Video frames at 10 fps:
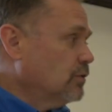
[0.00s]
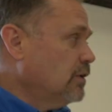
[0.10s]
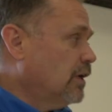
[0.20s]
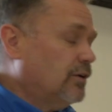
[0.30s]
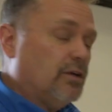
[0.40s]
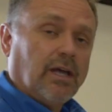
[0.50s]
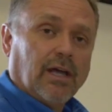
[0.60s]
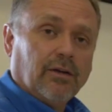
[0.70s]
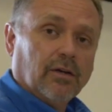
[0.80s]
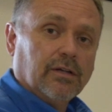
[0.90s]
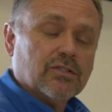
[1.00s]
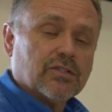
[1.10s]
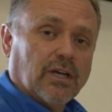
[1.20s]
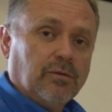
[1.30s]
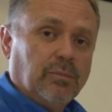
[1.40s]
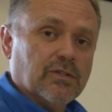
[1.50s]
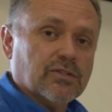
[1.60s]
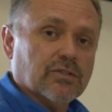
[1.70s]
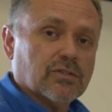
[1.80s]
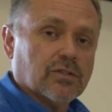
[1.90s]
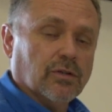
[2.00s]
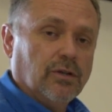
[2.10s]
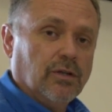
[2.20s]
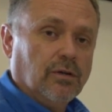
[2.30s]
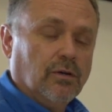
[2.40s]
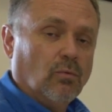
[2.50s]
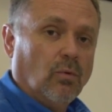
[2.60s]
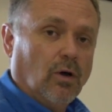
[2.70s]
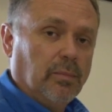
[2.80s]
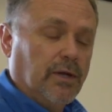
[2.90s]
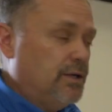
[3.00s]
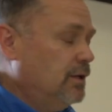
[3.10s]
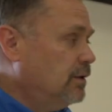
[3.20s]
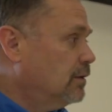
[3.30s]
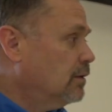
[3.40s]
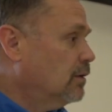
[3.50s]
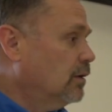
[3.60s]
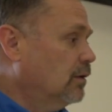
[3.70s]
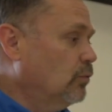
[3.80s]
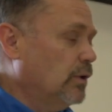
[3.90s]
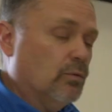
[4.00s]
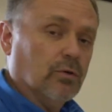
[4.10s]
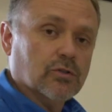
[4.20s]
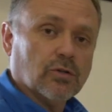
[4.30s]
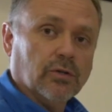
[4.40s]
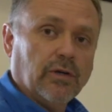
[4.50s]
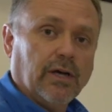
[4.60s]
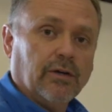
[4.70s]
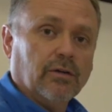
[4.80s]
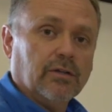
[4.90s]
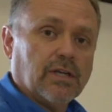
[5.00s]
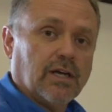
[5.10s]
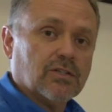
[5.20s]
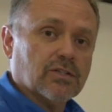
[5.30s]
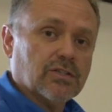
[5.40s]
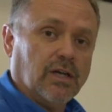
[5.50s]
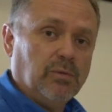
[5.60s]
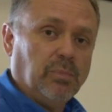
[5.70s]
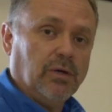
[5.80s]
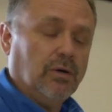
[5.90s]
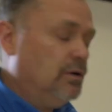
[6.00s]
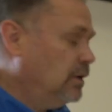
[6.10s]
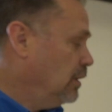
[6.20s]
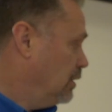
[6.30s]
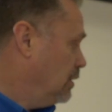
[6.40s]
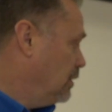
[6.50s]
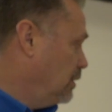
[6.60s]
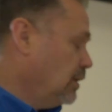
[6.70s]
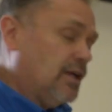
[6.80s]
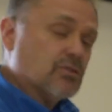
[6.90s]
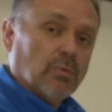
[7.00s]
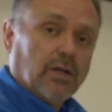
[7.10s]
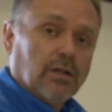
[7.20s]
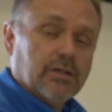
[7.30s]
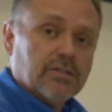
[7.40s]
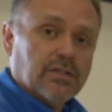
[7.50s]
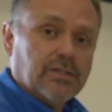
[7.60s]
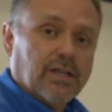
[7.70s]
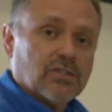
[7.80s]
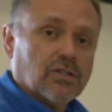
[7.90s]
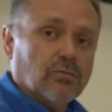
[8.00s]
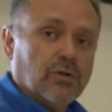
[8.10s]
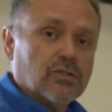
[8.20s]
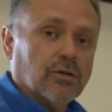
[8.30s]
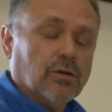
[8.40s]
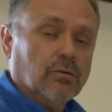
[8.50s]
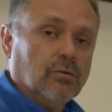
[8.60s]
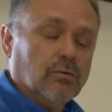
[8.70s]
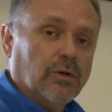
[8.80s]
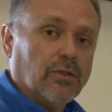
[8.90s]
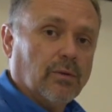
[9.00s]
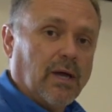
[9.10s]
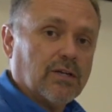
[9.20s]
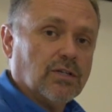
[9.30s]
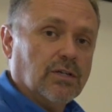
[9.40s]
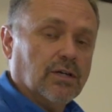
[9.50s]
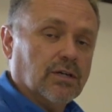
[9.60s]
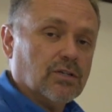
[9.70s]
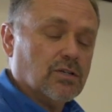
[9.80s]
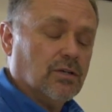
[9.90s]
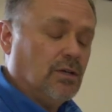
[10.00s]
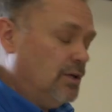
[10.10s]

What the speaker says: show you how to add on side pieces to the wall bed. We will show you how to attach a side pier as well as a desk and return with a matching hutch.